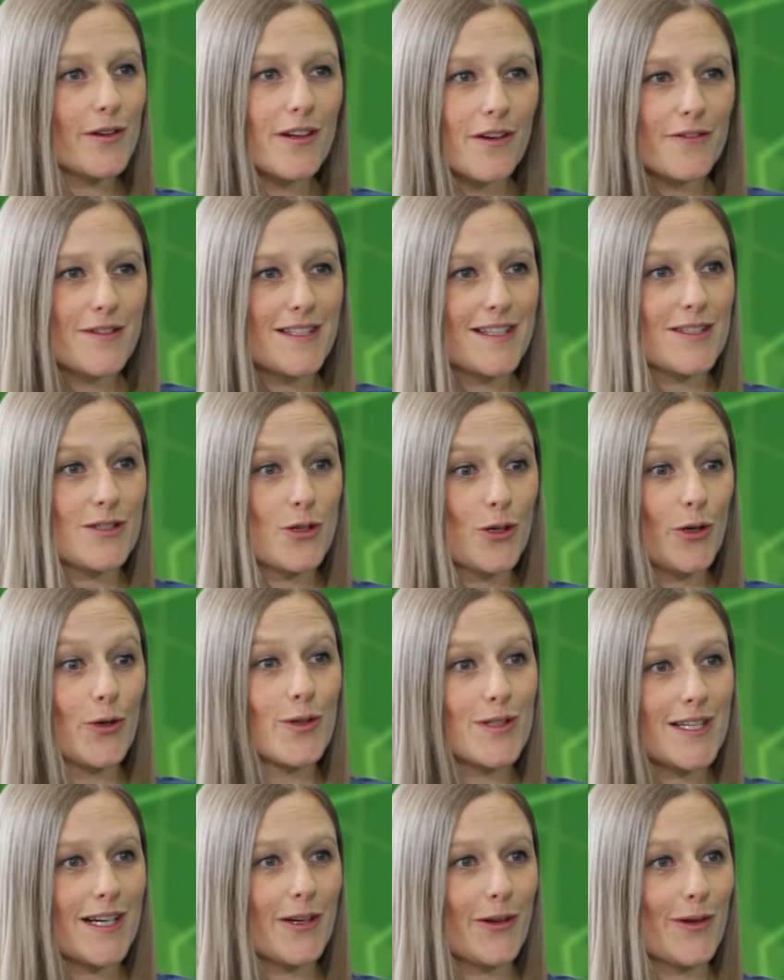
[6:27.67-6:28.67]
and obviously it's
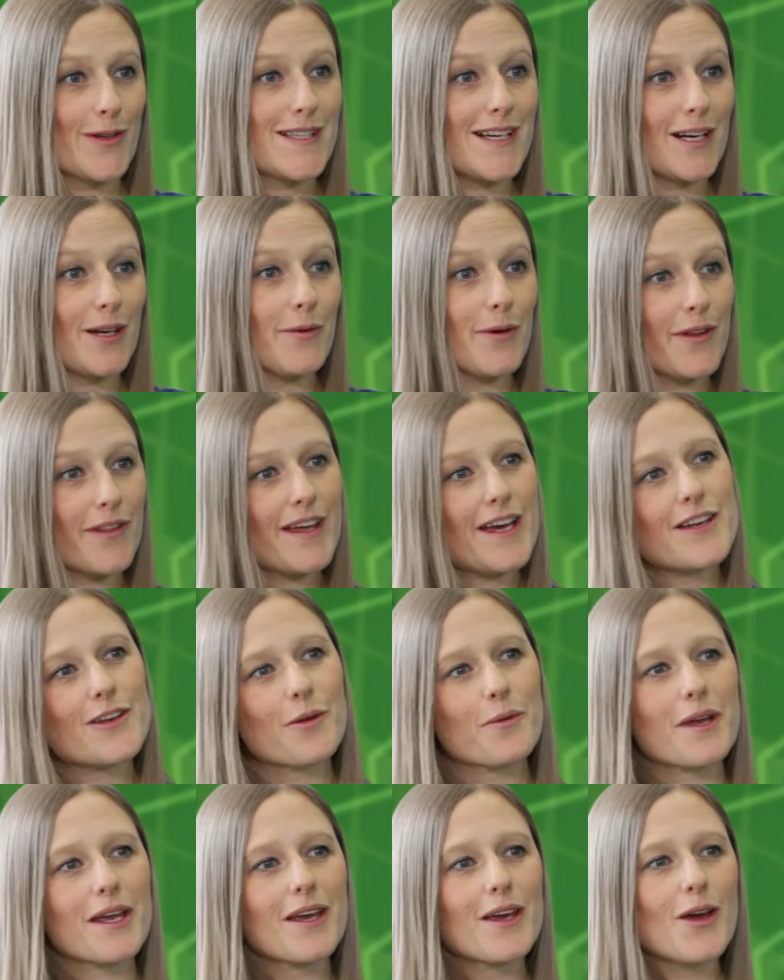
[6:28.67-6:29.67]
Google telling you exactly what they're
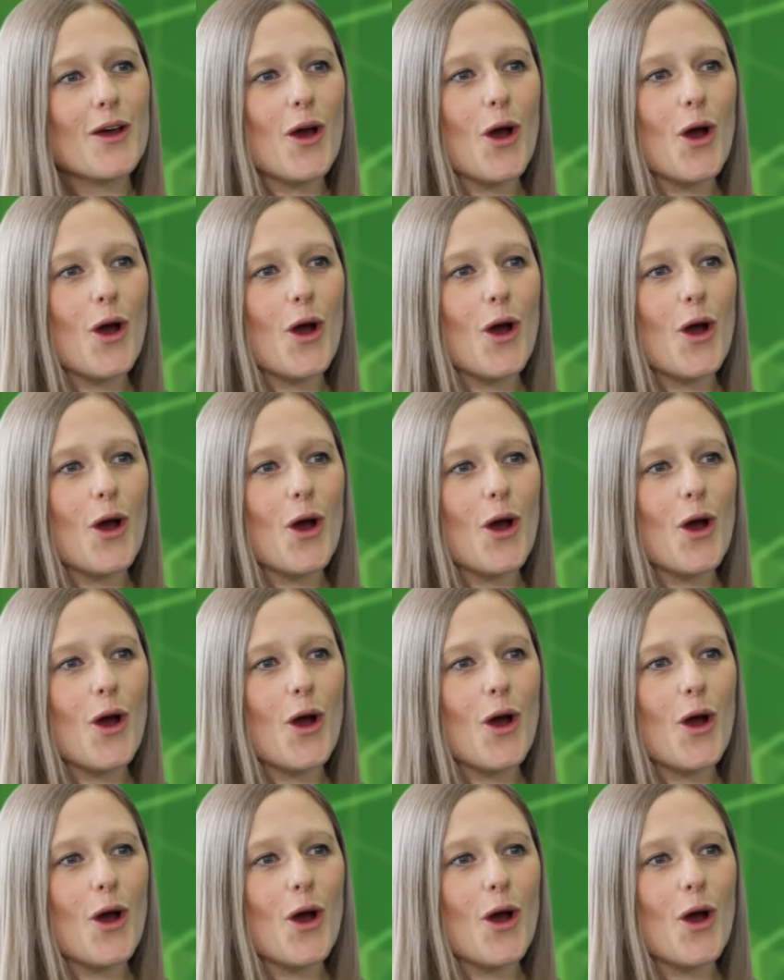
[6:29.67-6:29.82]
doing,